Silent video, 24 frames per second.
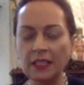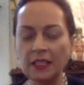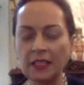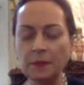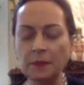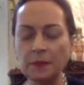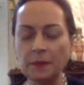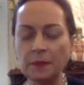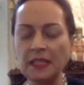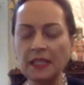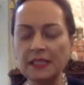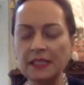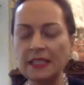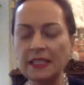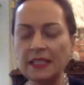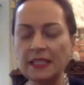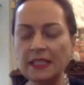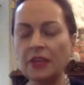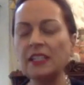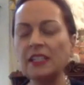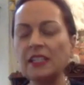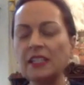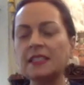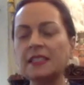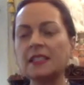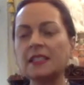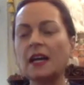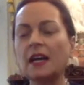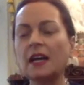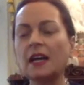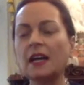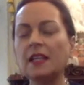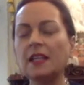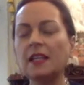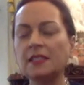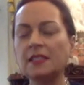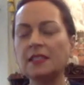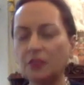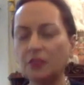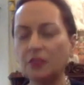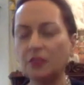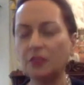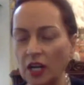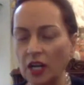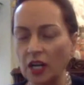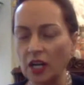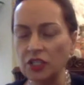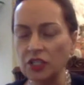It means the crystalline
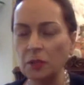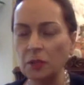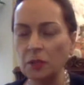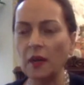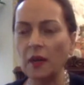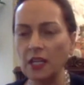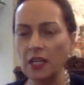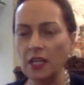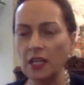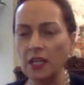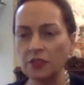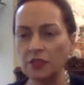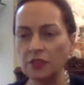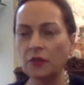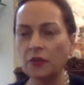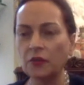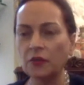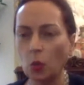structure made